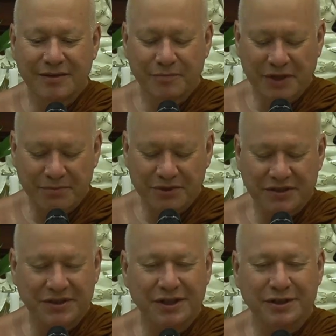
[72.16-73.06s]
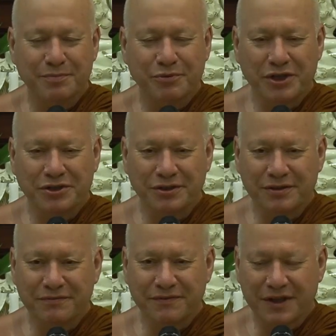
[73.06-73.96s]
Perhaps it's an expression
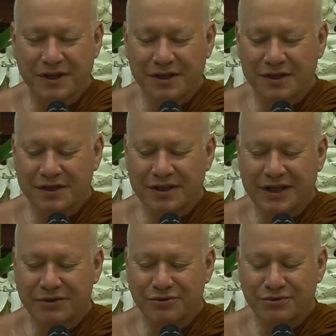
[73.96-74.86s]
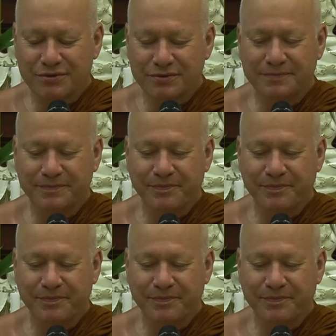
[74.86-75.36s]
of our natural